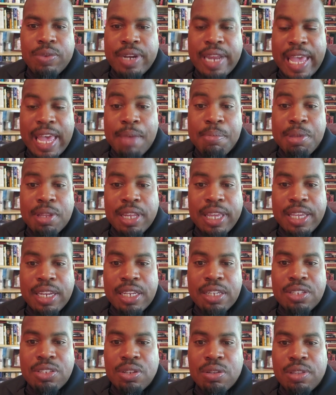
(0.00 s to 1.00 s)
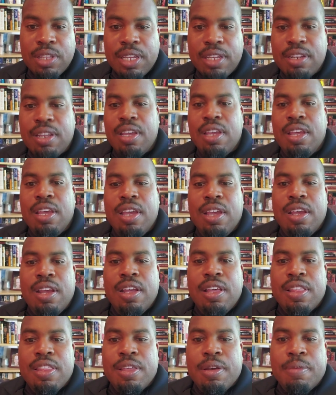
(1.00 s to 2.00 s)
ambulating, so that
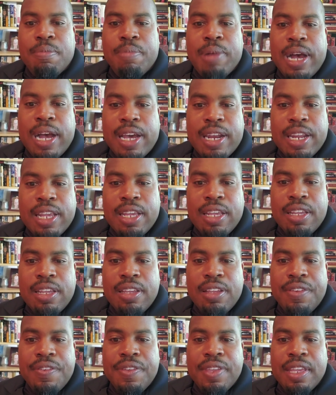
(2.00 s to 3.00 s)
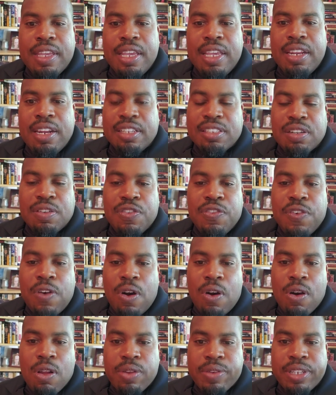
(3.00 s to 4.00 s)
the body, he doesn't
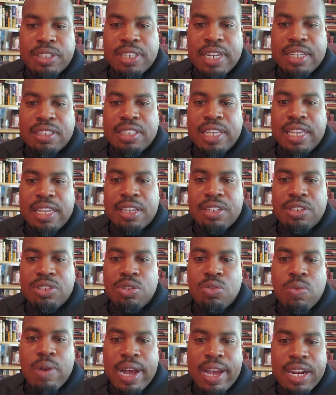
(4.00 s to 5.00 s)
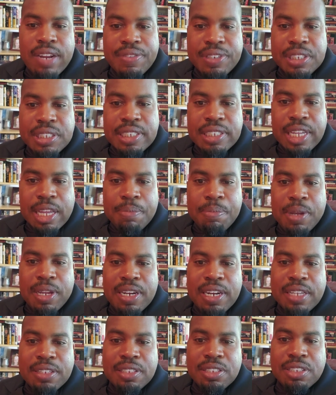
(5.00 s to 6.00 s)
fall, or he's not taking too wide of a step
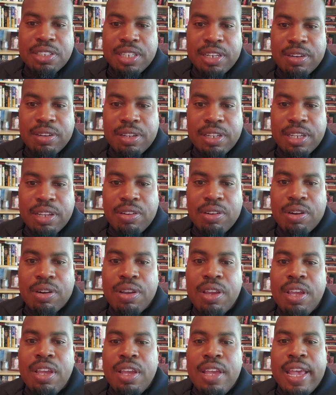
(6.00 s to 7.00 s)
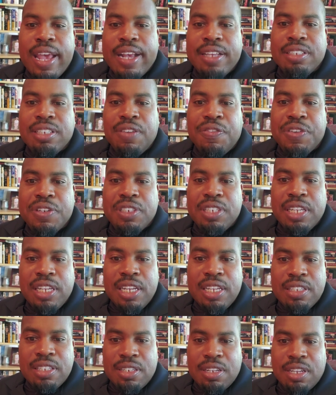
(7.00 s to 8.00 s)
unnecessarily, or as he
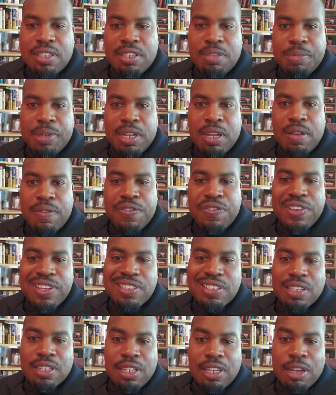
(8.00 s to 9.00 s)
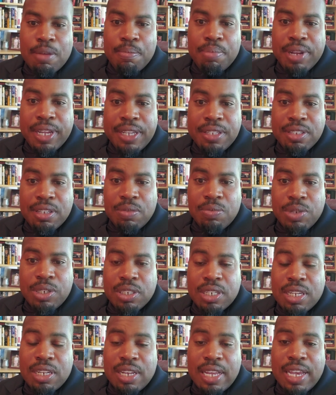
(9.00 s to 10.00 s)
fatigues, he doesn't become physically complacent,
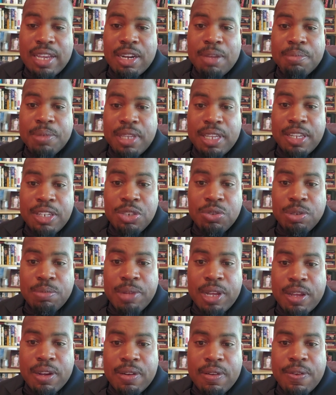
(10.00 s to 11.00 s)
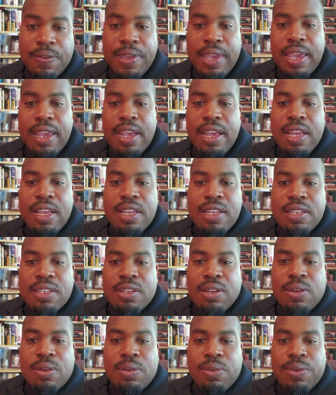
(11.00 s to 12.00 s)
which can line up the injury model.
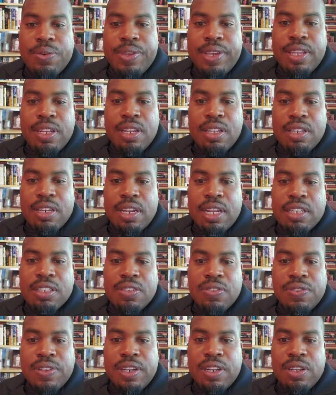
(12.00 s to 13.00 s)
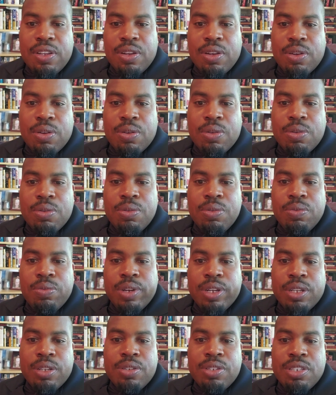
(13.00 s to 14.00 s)
So in the next video,
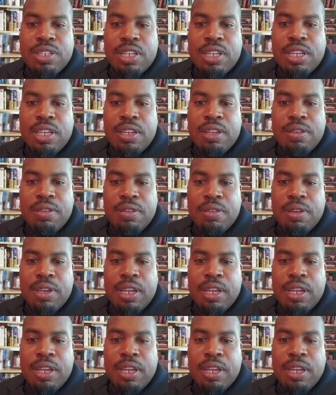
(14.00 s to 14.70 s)
where you see